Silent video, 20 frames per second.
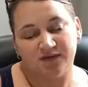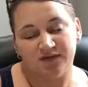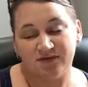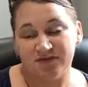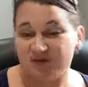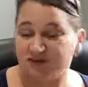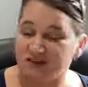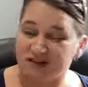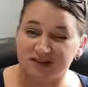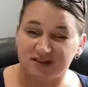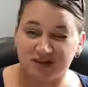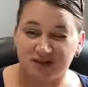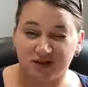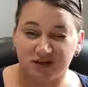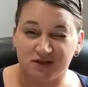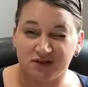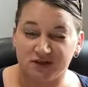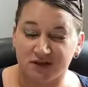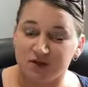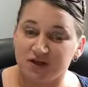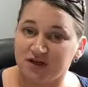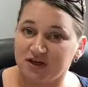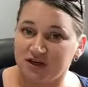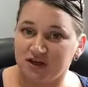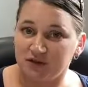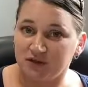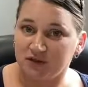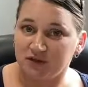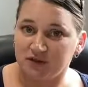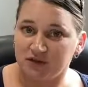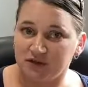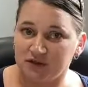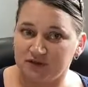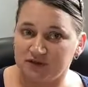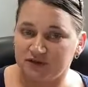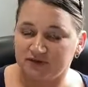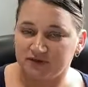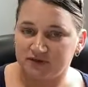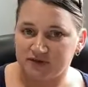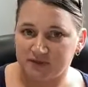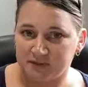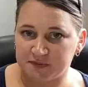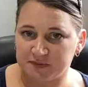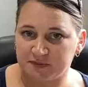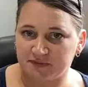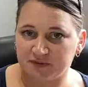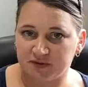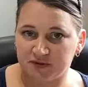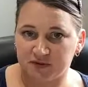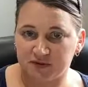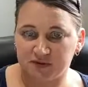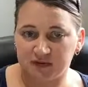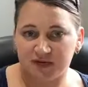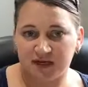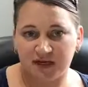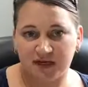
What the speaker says: fees that are associated with those different types of loans,